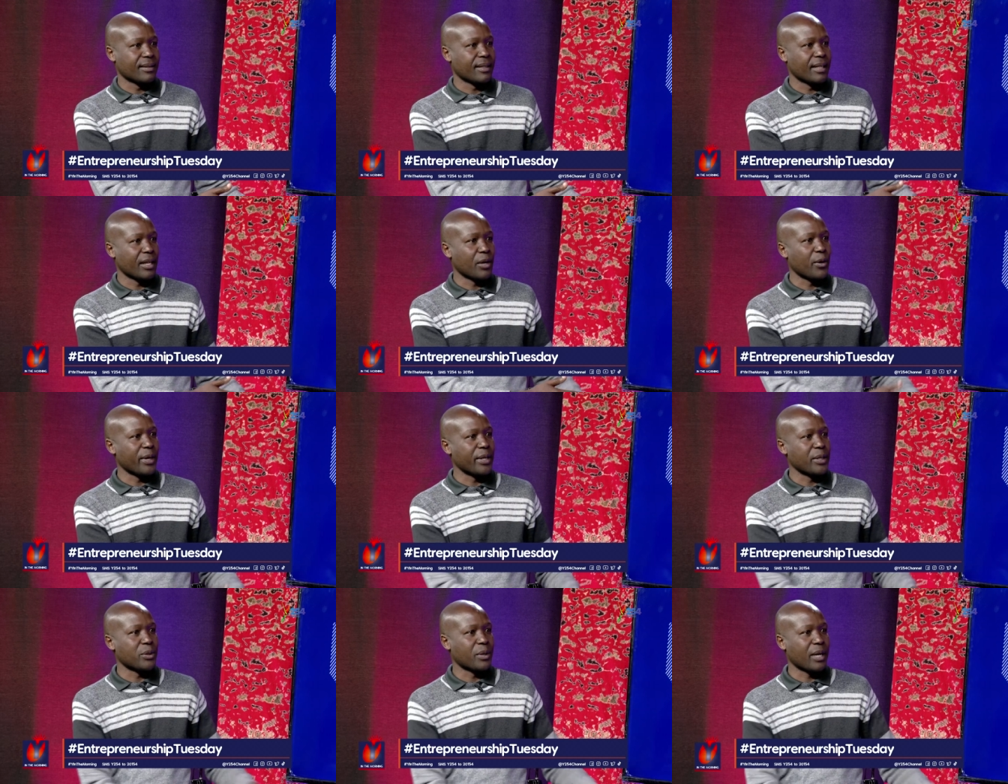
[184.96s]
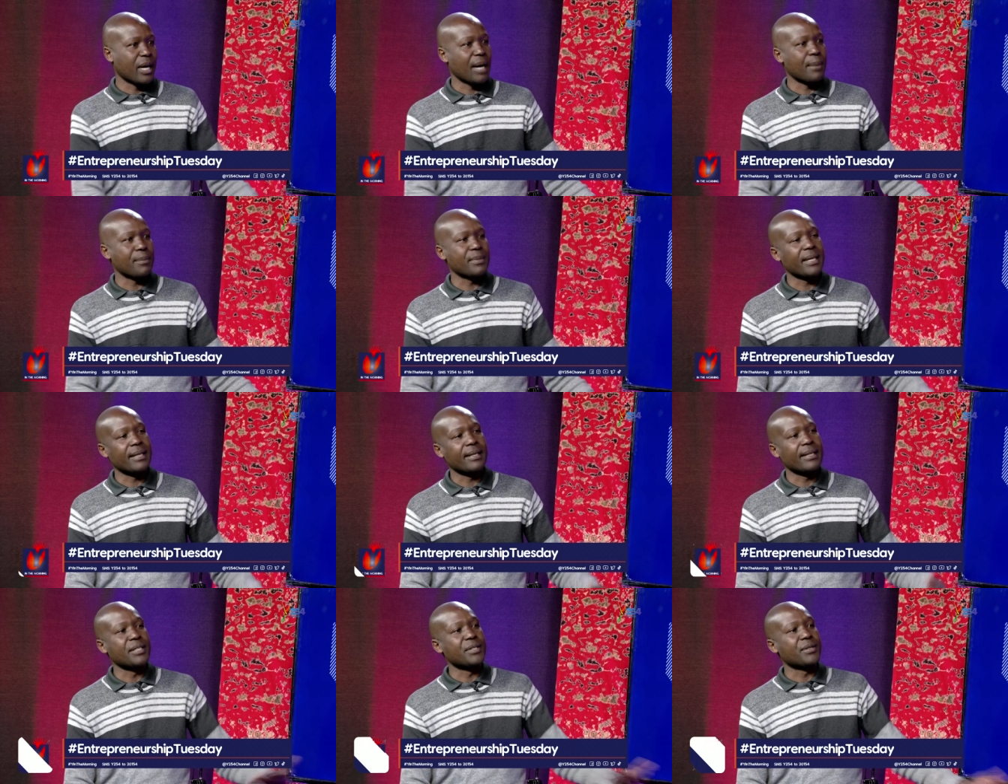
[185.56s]
They go into
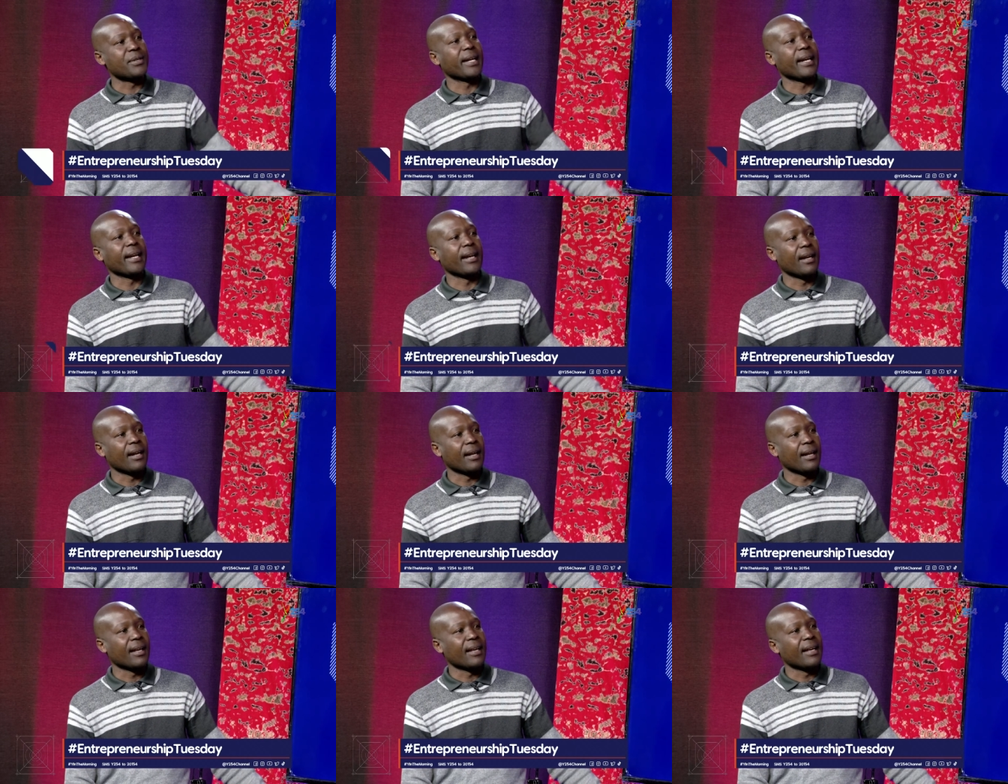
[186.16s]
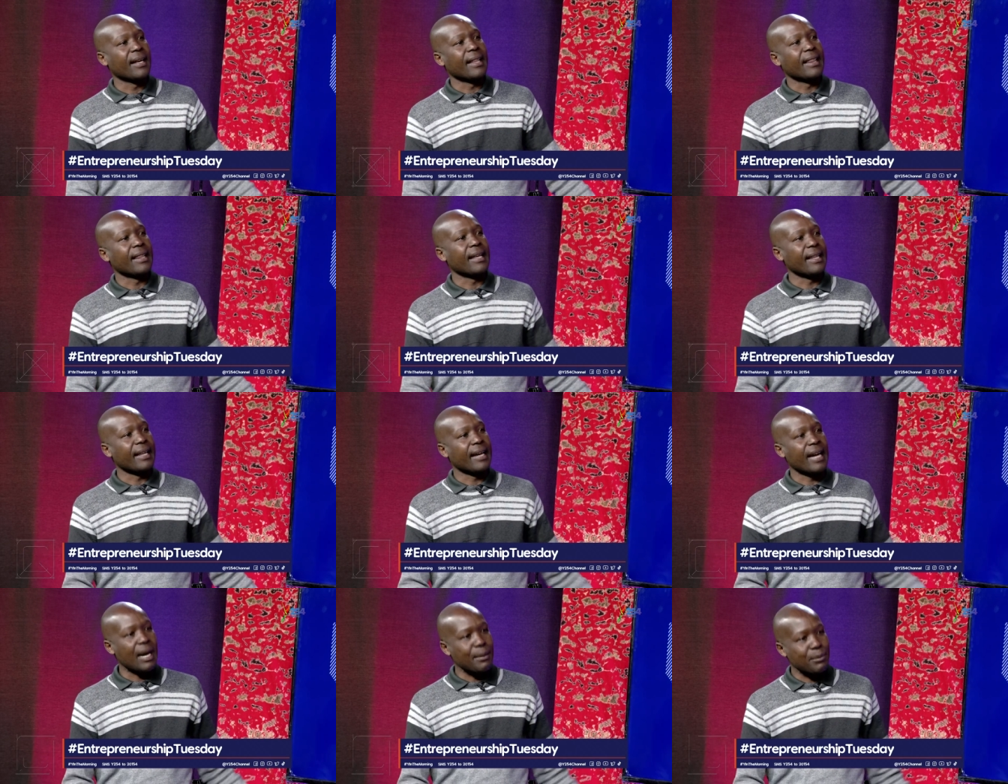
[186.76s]
camps and they train.
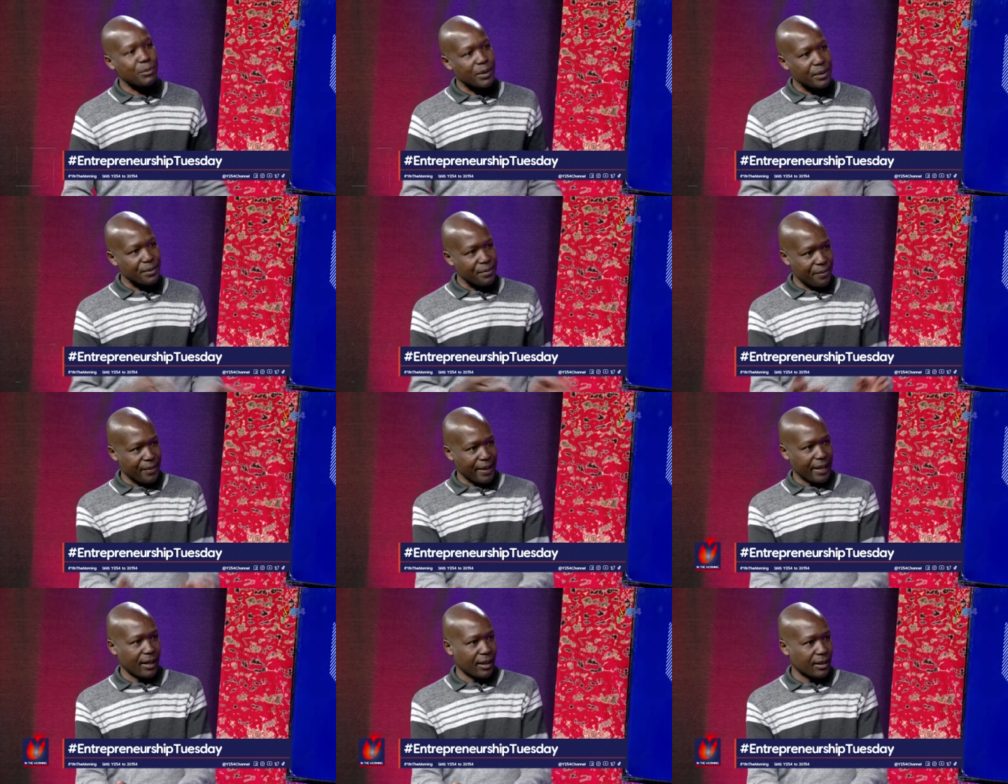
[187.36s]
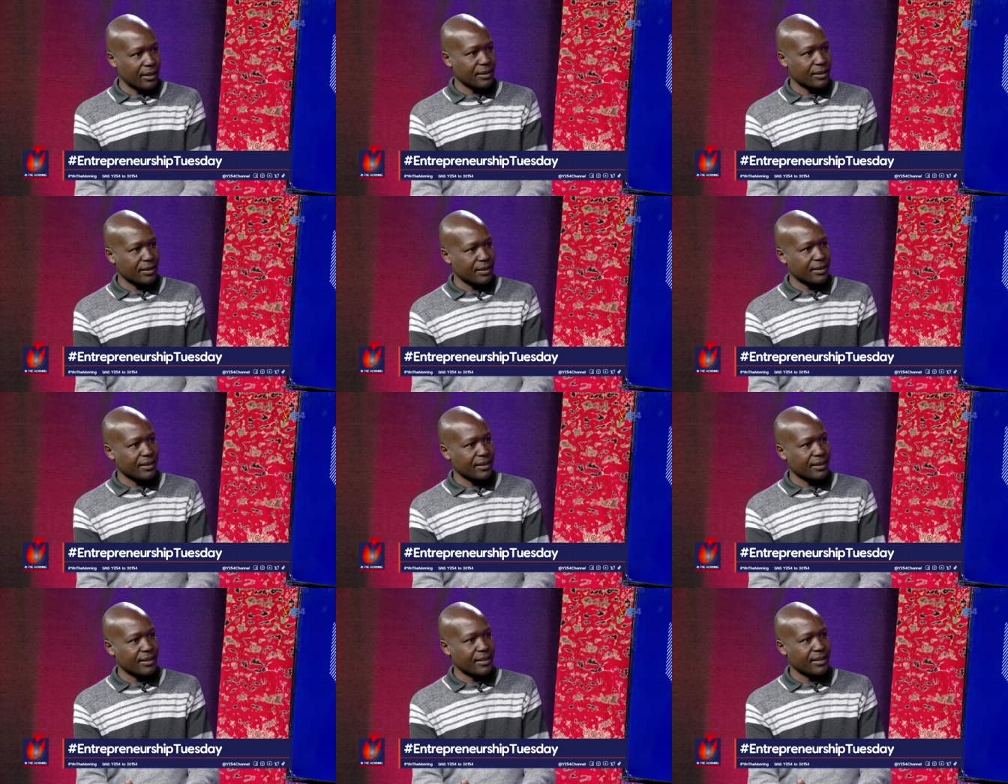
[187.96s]
Then they come to the field
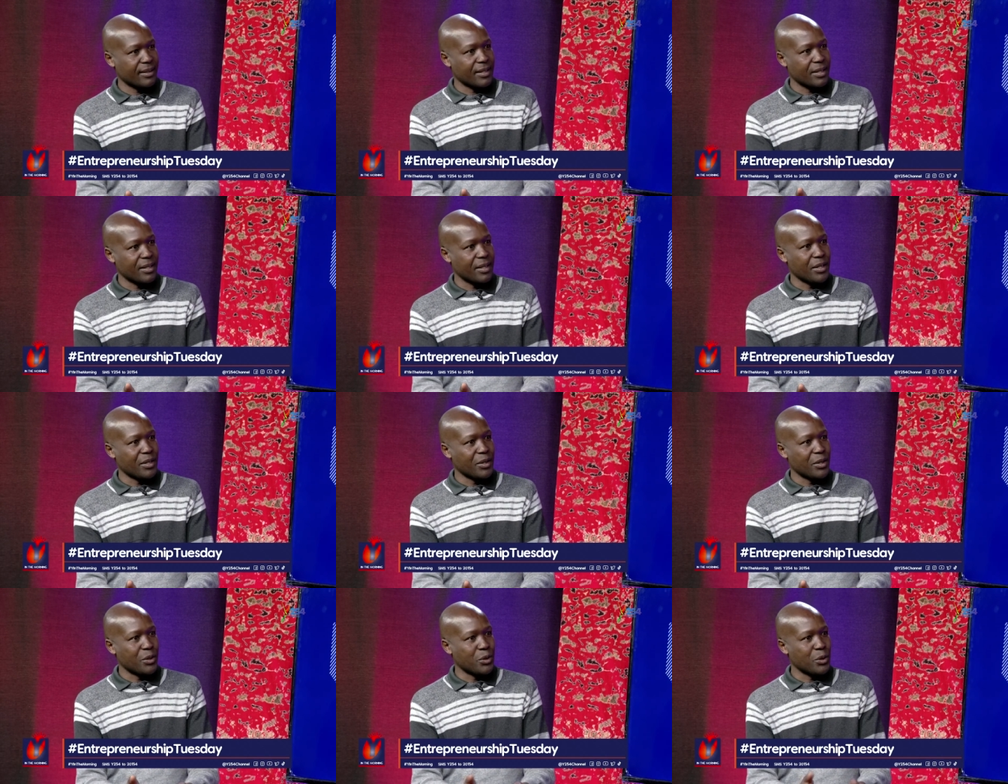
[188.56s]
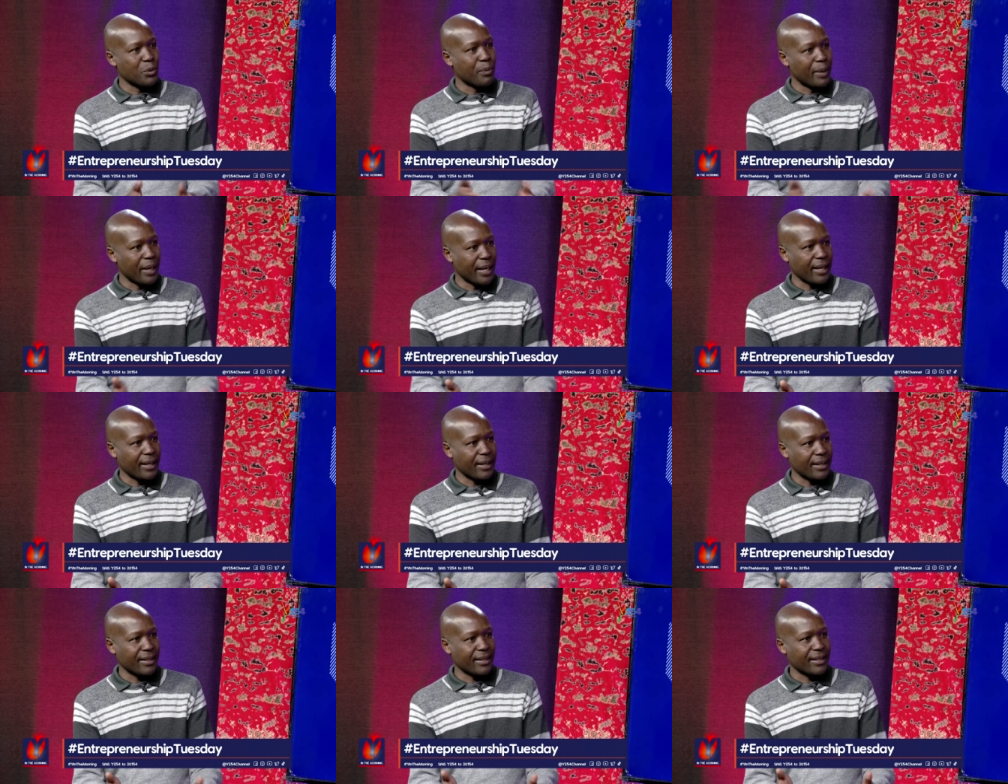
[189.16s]
to
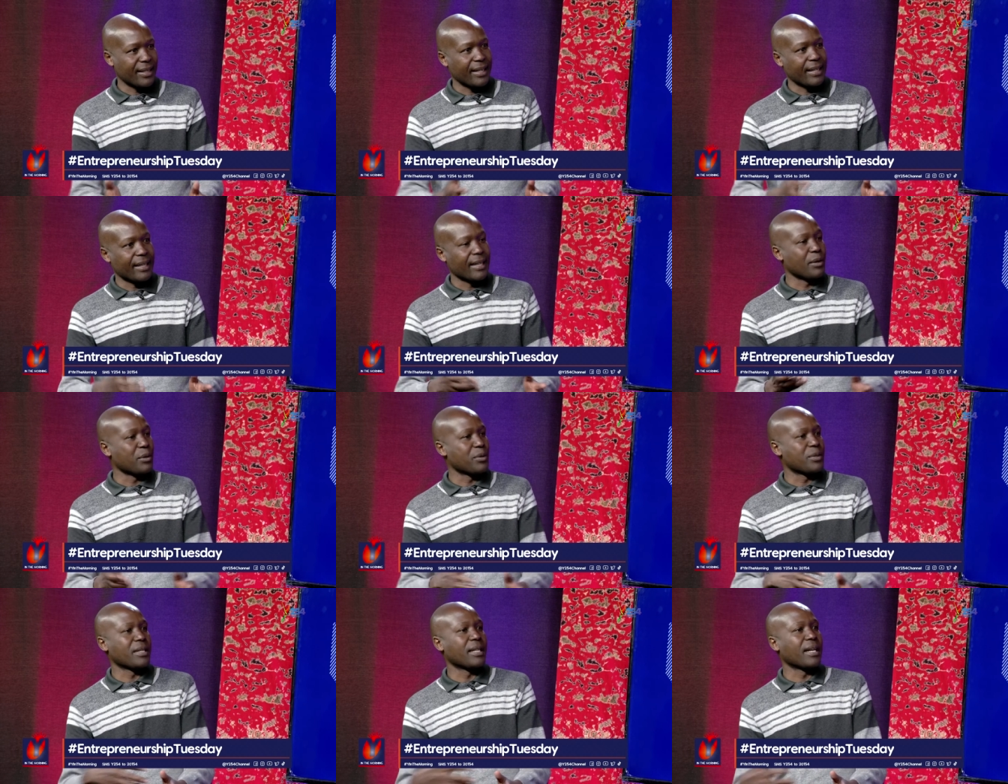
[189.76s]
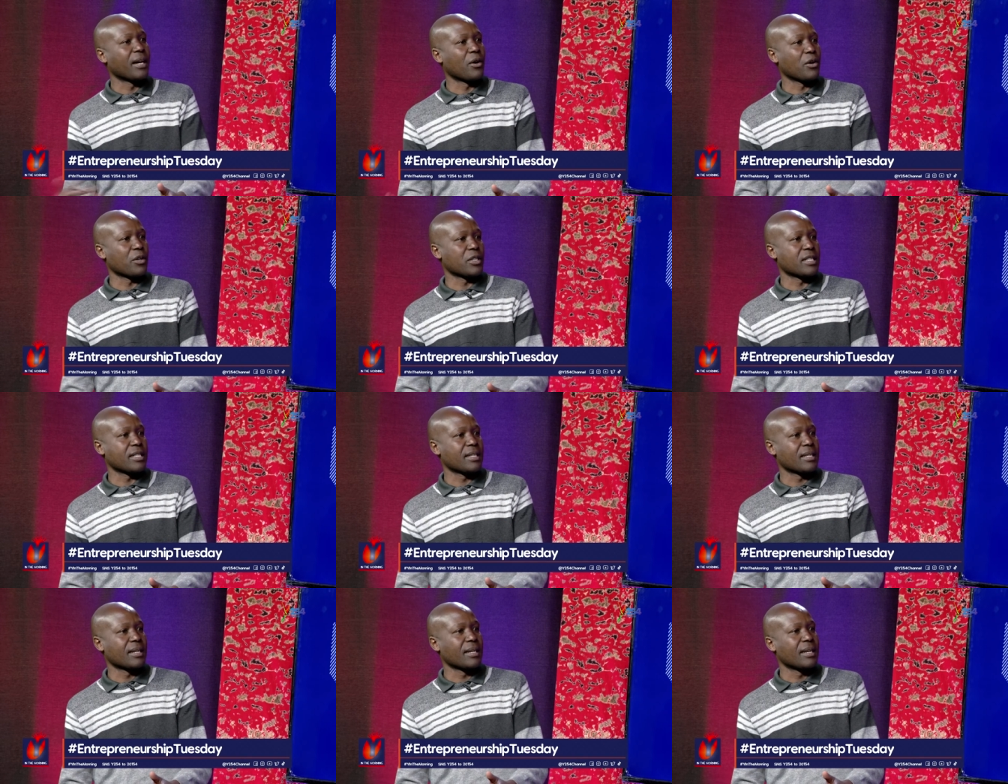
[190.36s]
play, mm-hmm. and then you see the
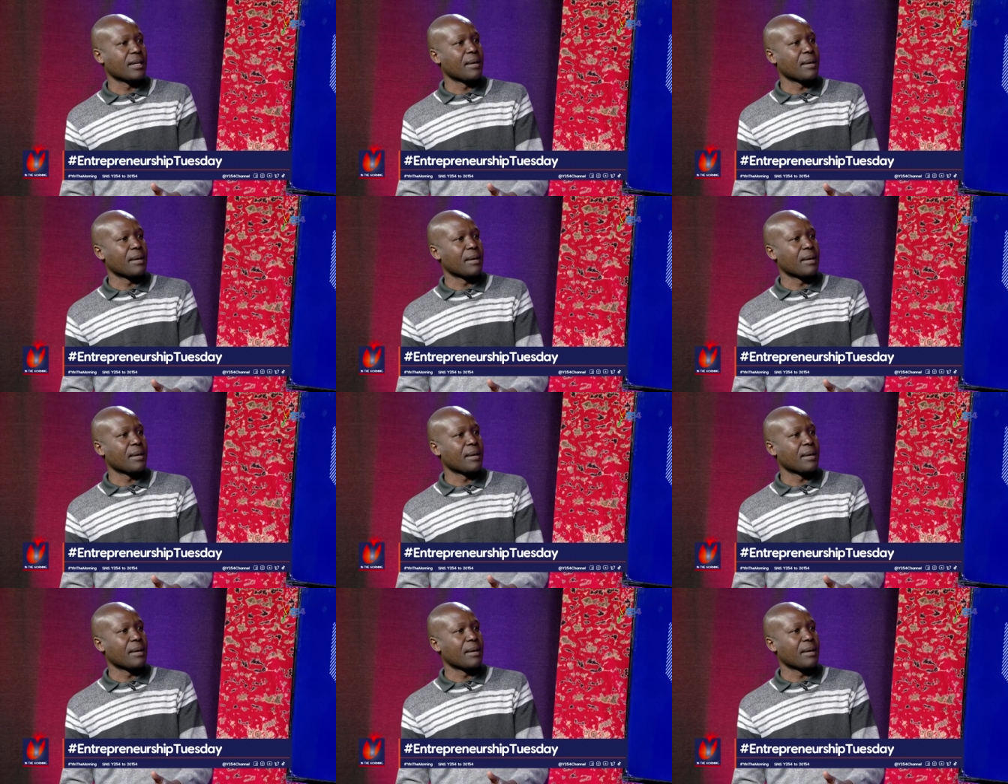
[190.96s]
coach.